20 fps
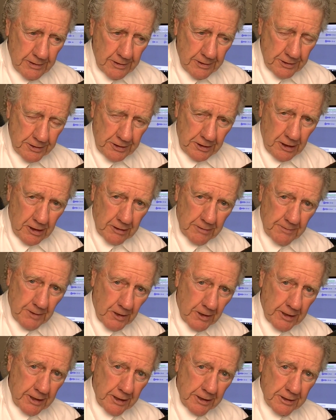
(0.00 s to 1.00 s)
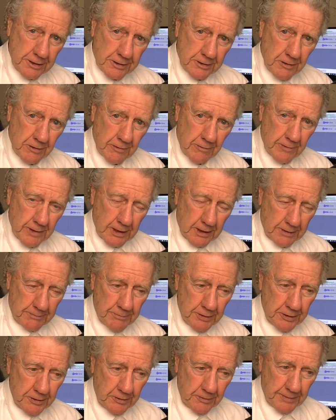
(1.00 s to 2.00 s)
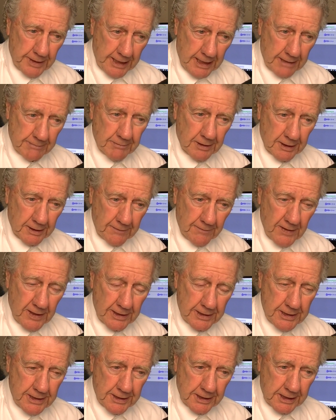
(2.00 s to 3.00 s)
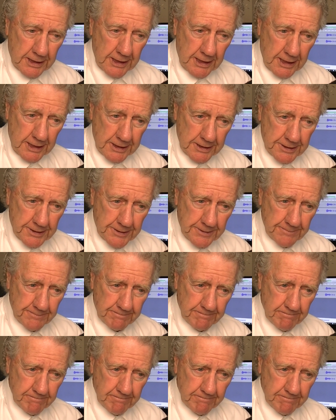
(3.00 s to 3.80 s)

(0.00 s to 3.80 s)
stock market is going to really boom, and I believe that's the case.